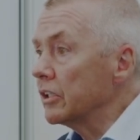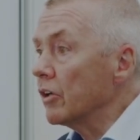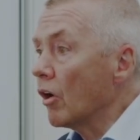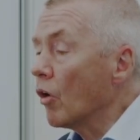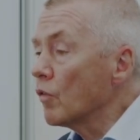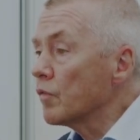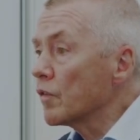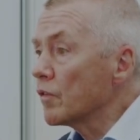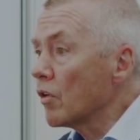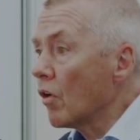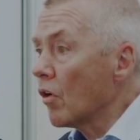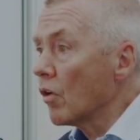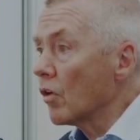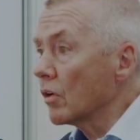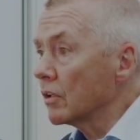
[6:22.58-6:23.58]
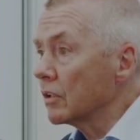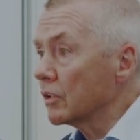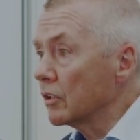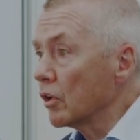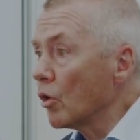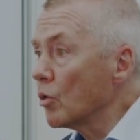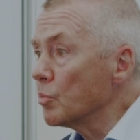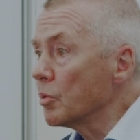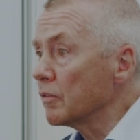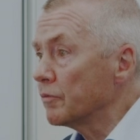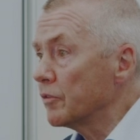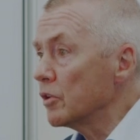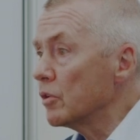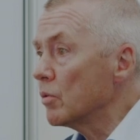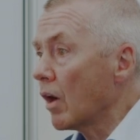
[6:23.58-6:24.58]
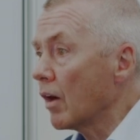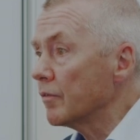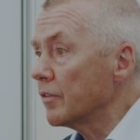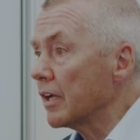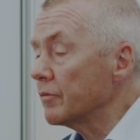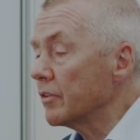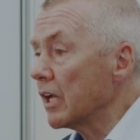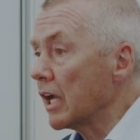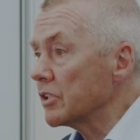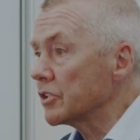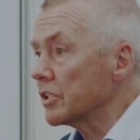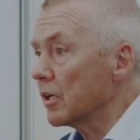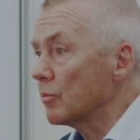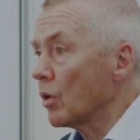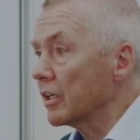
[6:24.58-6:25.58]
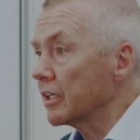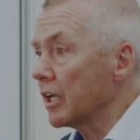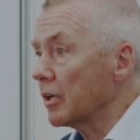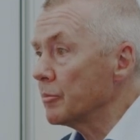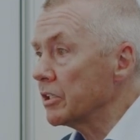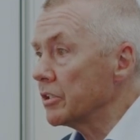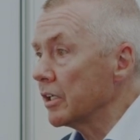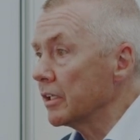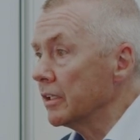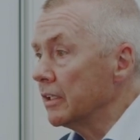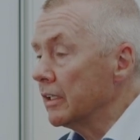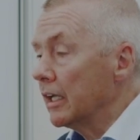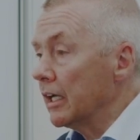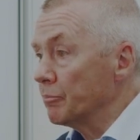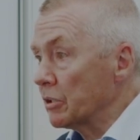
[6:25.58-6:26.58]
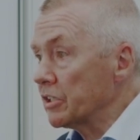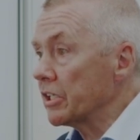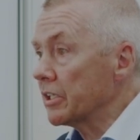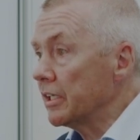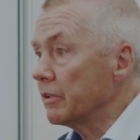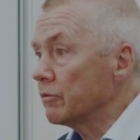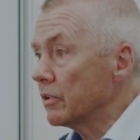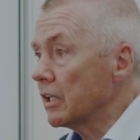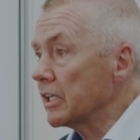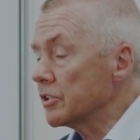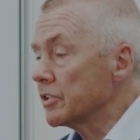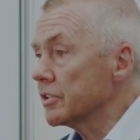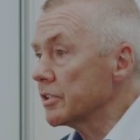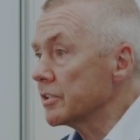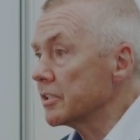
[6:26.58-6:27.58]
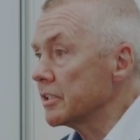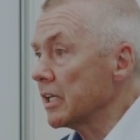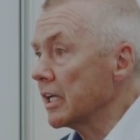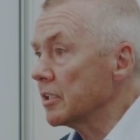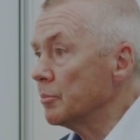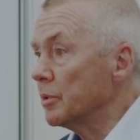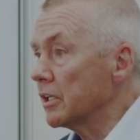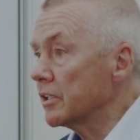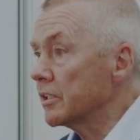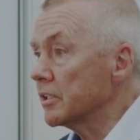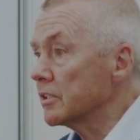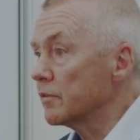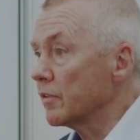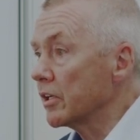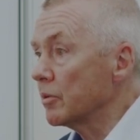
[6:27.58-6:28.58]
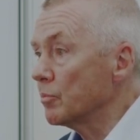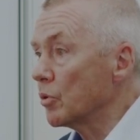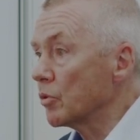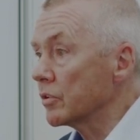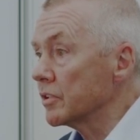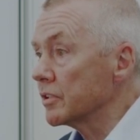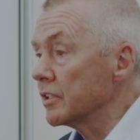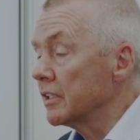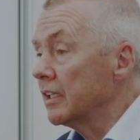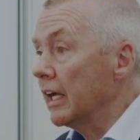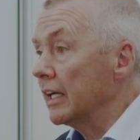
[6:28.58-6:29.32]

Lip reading: overall global view of aviation and what it can be done, and particularly in relation to sustainability, is very important. Yeah.